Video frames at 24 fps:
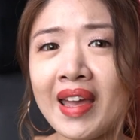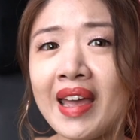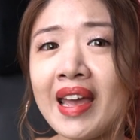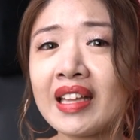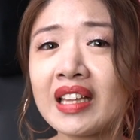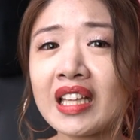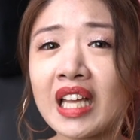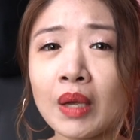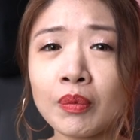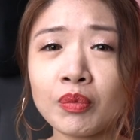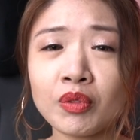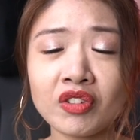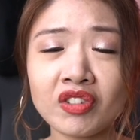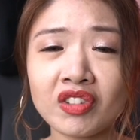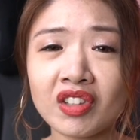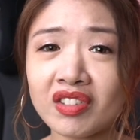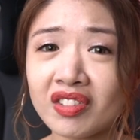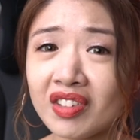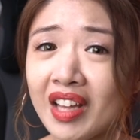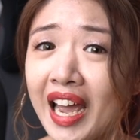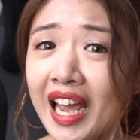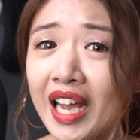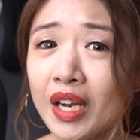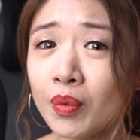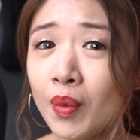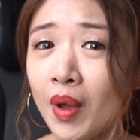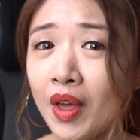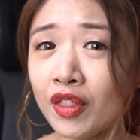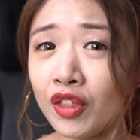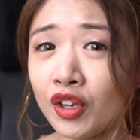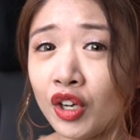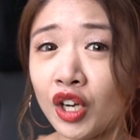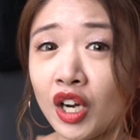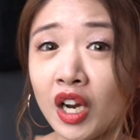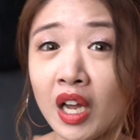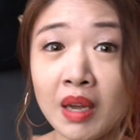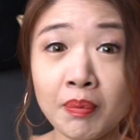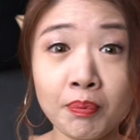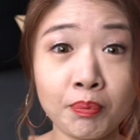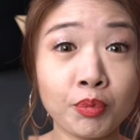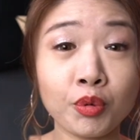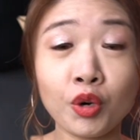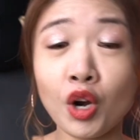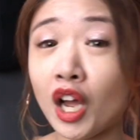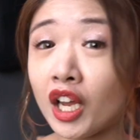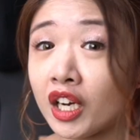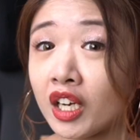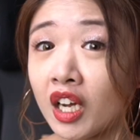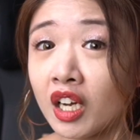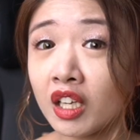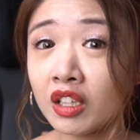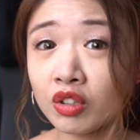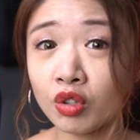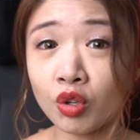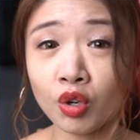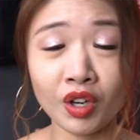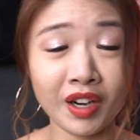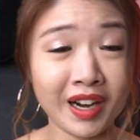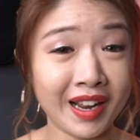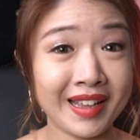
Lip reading: It helps us decide whether a product or